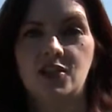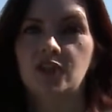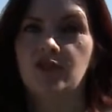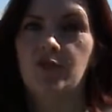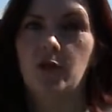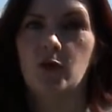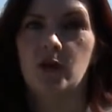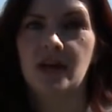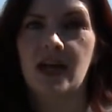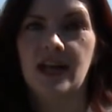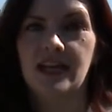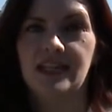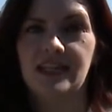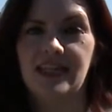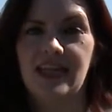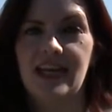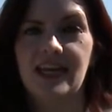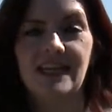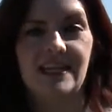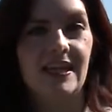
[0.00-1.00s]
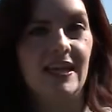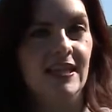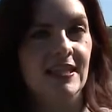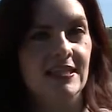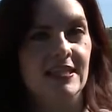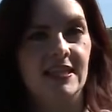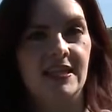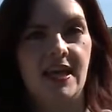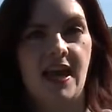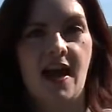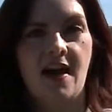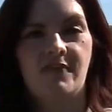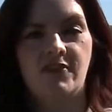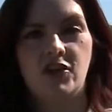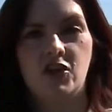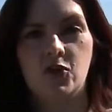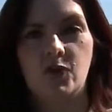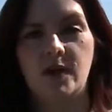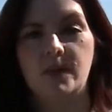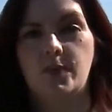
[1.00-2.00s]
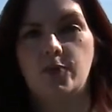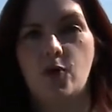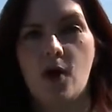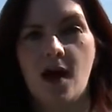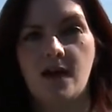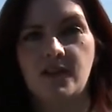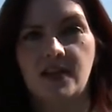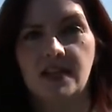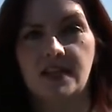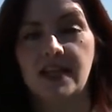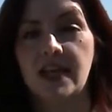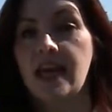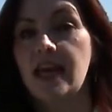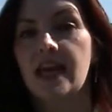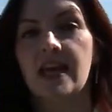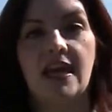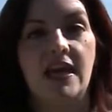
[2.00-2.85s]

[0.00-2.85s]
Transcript: It's 498 Kinsley Avenue in Providence.